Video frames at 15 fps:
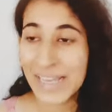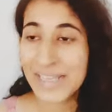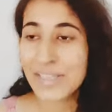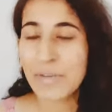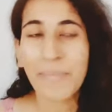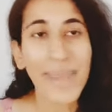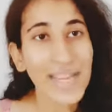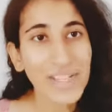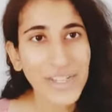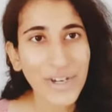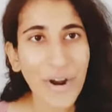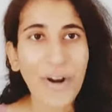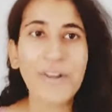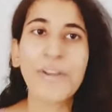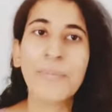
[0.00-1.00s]
So make
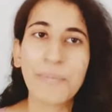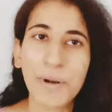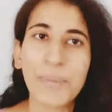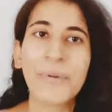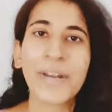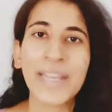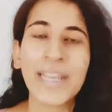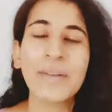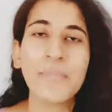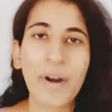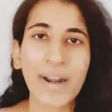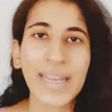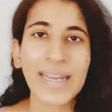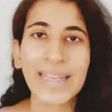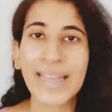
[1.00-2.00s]
sure you're promoting and
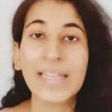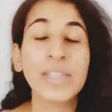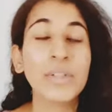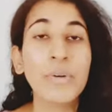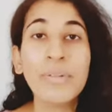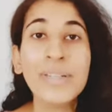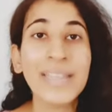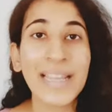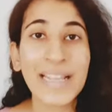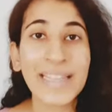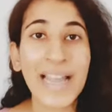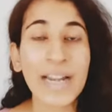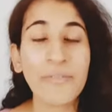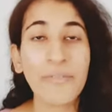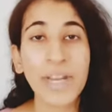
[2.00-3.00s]
marketing, and don't think
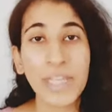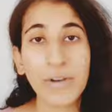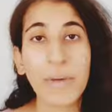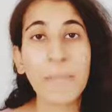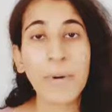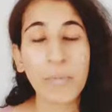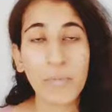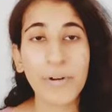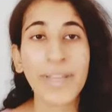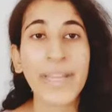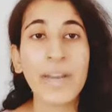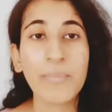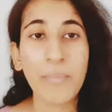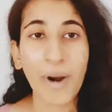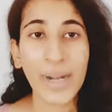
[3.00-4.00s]
that when you're promoting
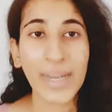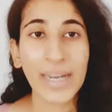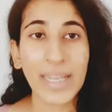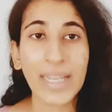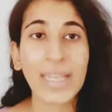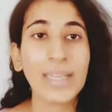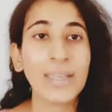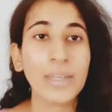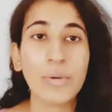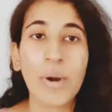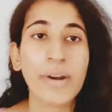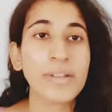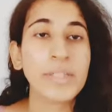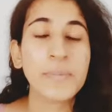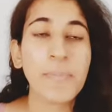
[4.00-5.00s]
and marketing, you
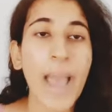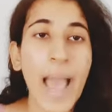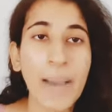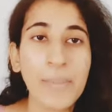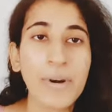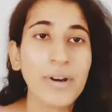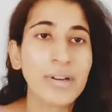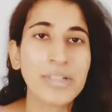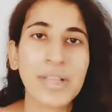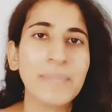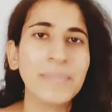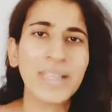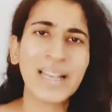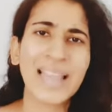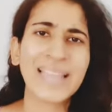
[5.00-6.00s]
are a spammer or
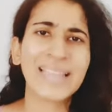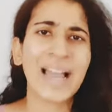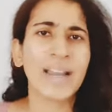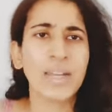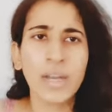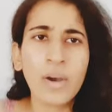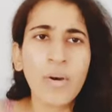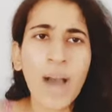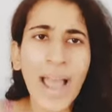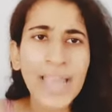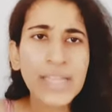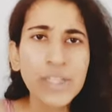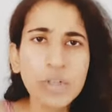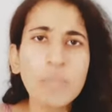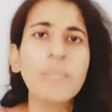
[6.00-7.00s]
something like that. No,
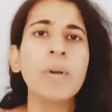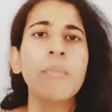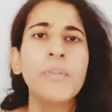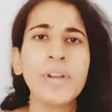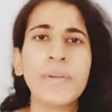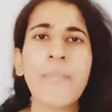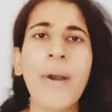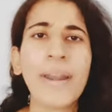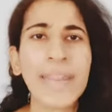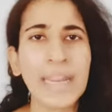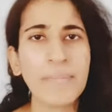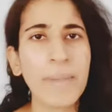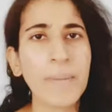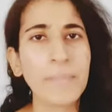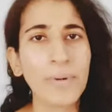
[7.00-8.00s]
I do promote and
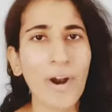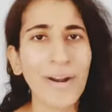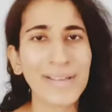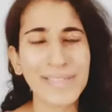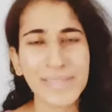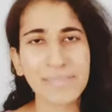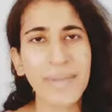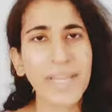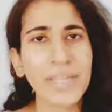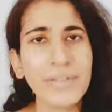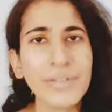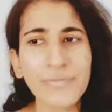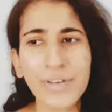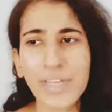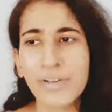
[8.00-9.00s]
market my products in my
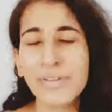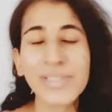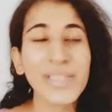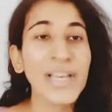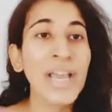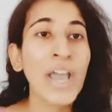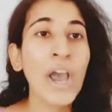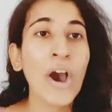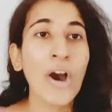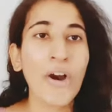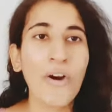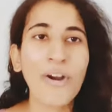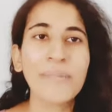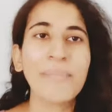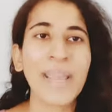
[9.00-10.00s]
YouTube videos,
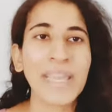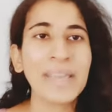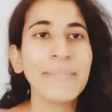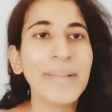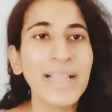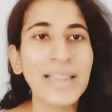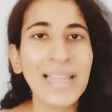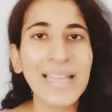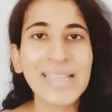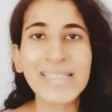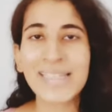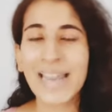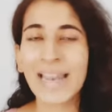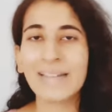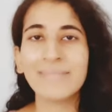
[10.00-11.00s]
on my email
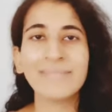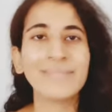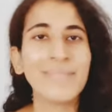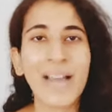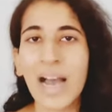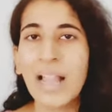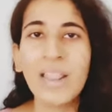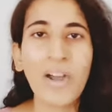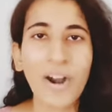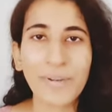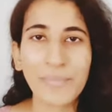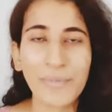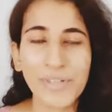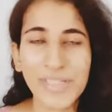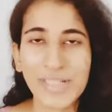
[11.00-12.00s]
list, and a
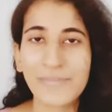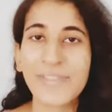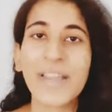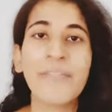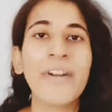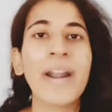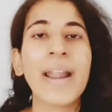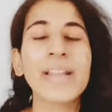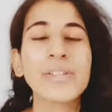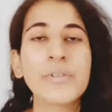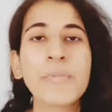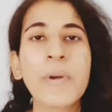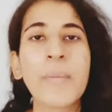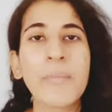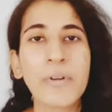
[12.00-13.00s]
lot more stuff where I
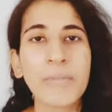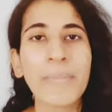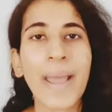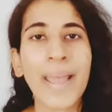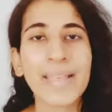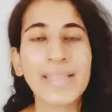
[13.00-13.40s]
do promote my